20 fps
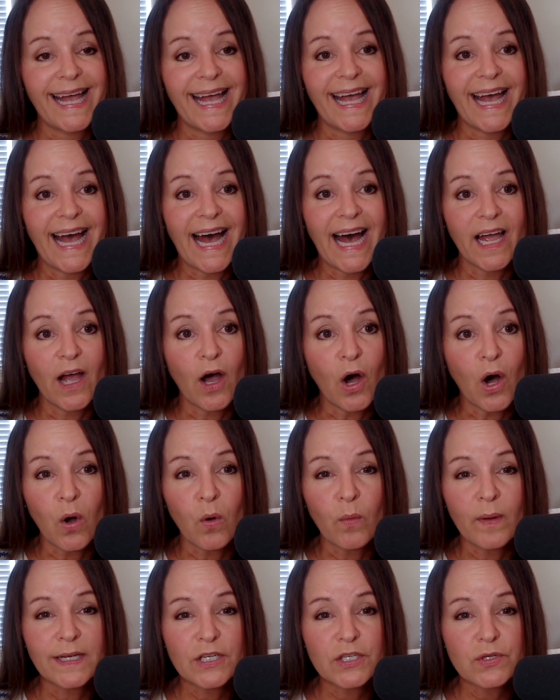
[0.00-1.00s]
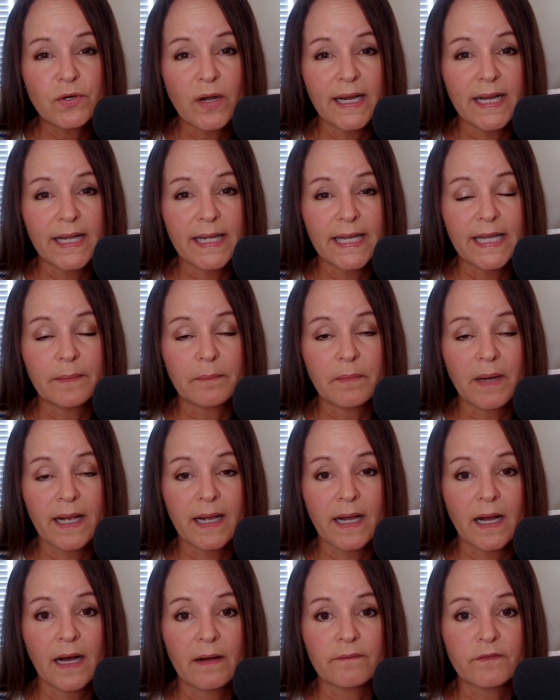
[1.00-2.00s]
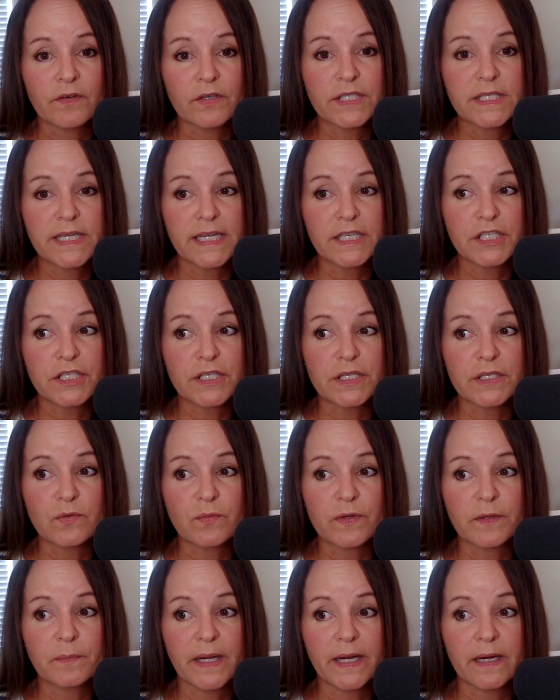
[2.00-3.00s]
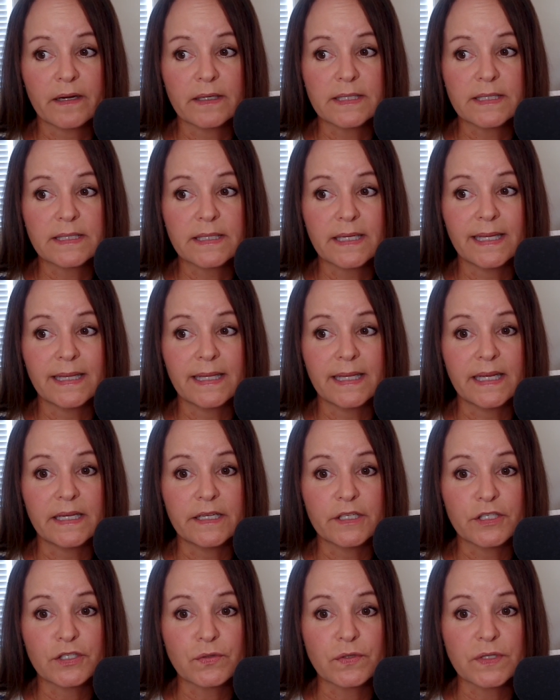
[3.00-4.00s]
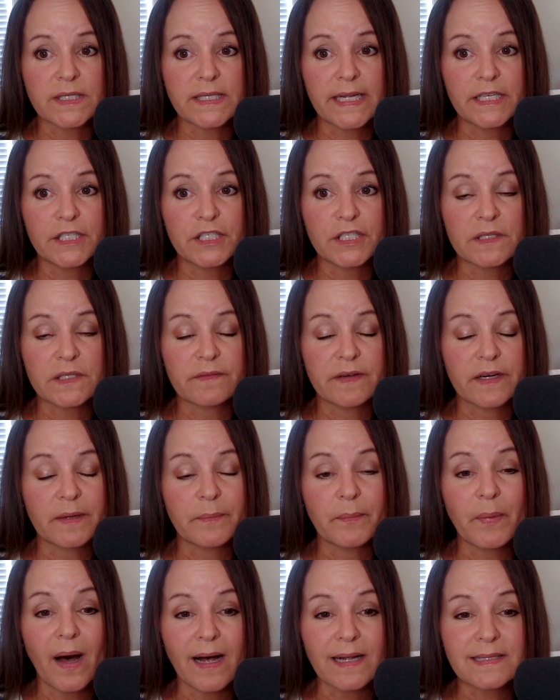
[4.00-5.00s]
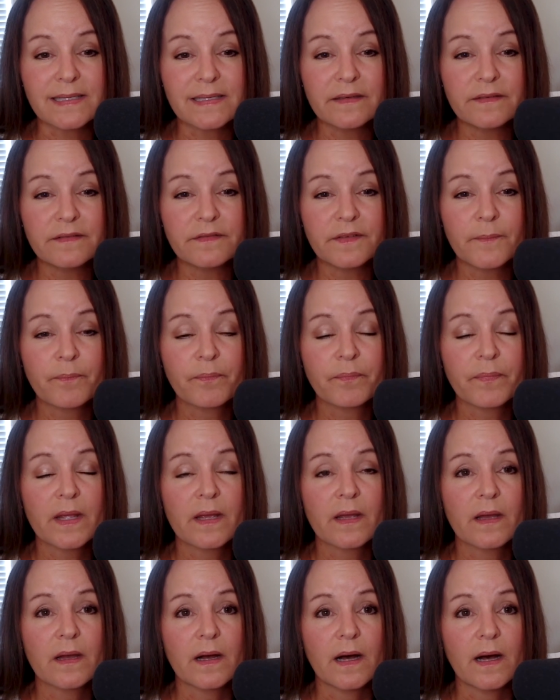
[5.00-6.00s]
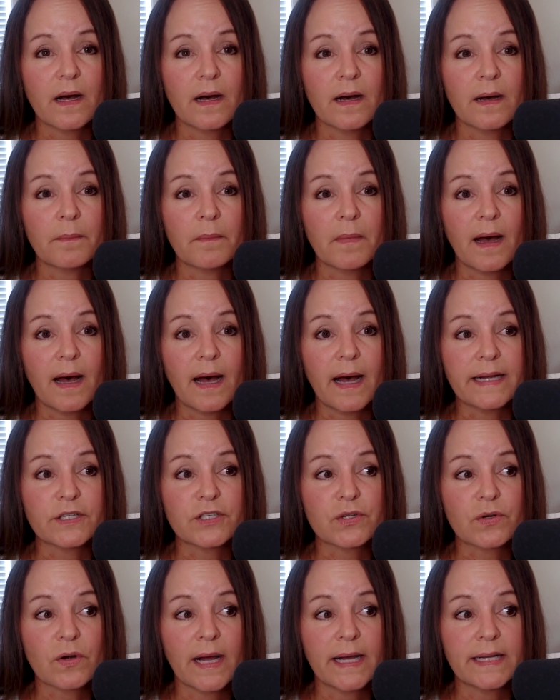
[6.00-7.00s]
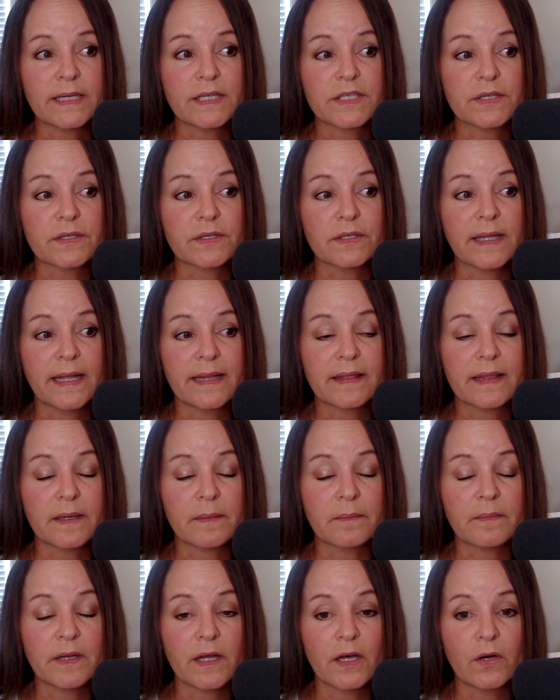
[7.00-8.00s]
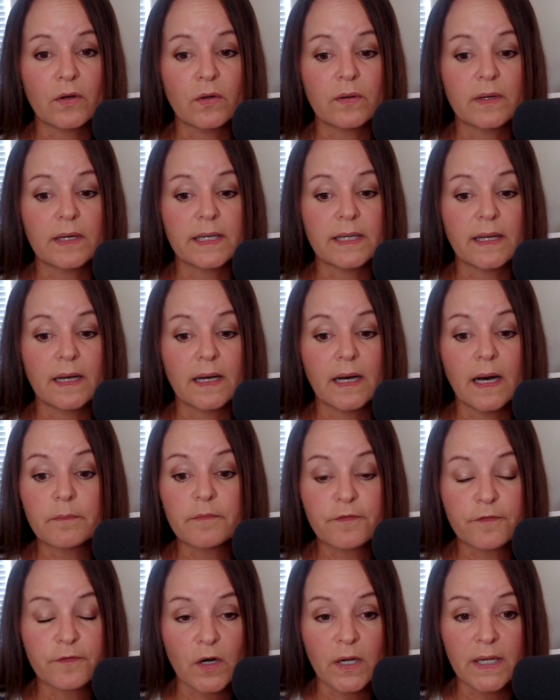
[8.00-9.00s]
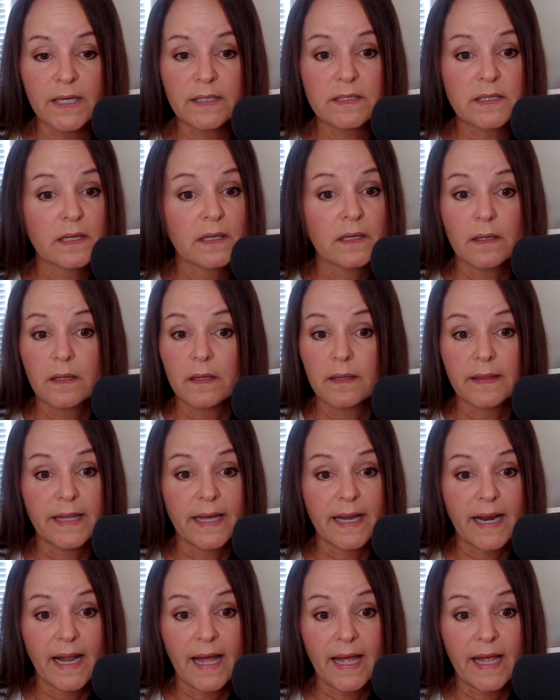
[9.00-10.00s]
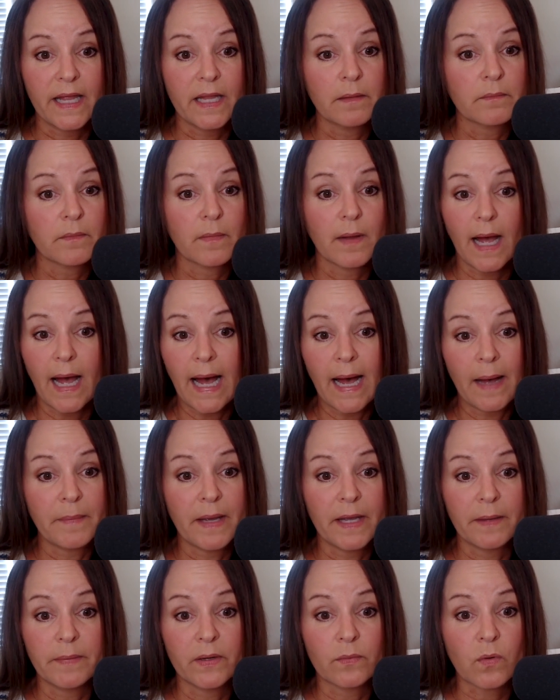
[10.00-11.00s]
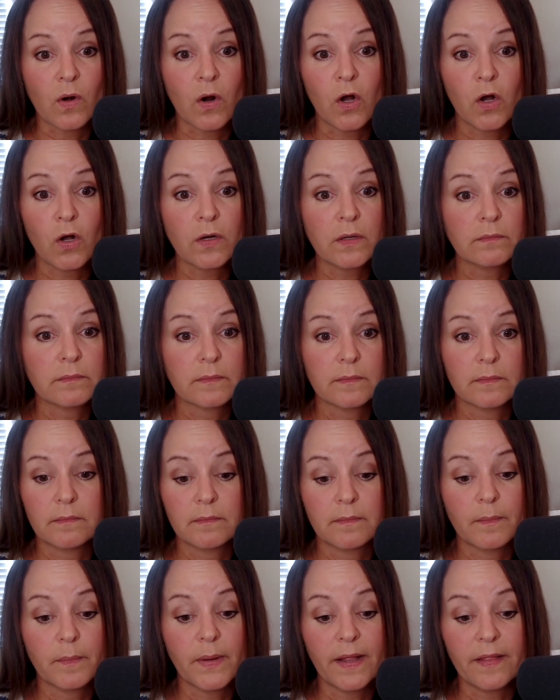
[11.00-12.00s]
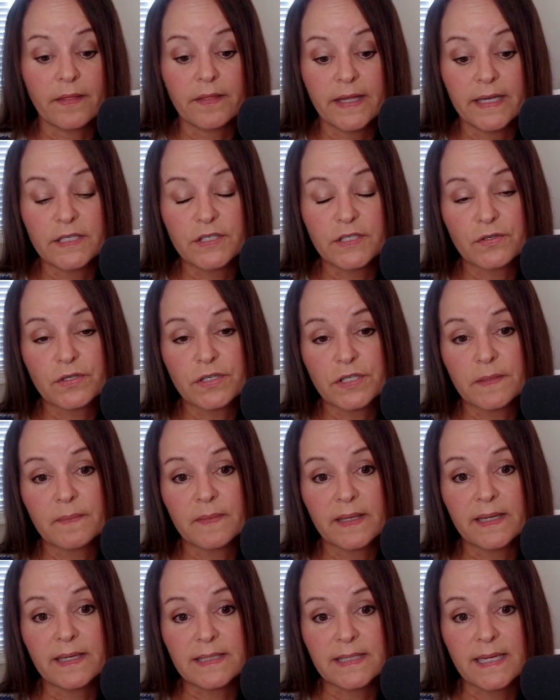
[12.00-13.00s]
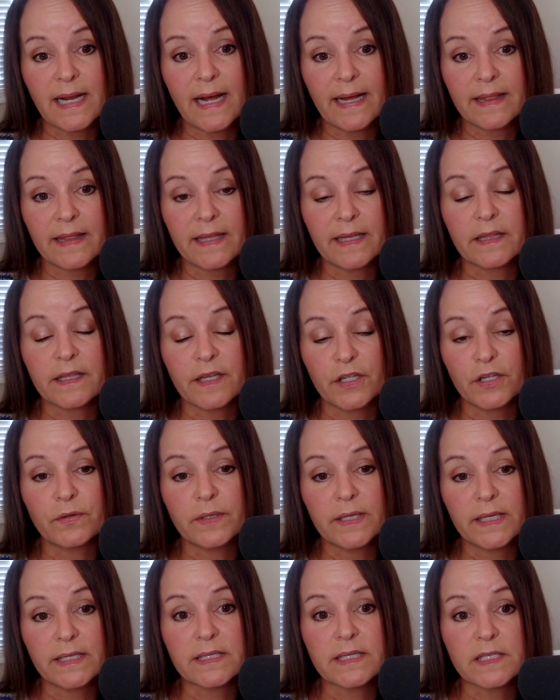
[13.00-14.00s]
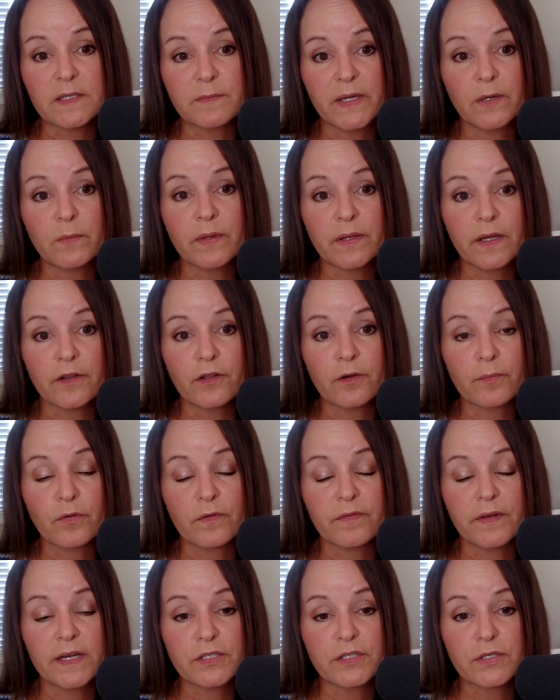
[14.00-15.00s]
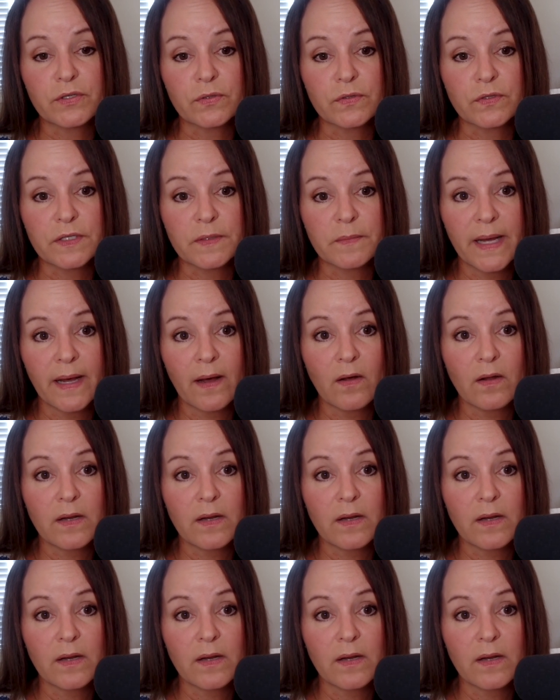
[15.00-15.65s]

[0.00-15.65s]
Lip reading: I always try to keep my conversations with parents in the initial stages very positive. I try to let them know up front that, hey, I may be wrong, but these are some things that I think that you need to speak with other professionals about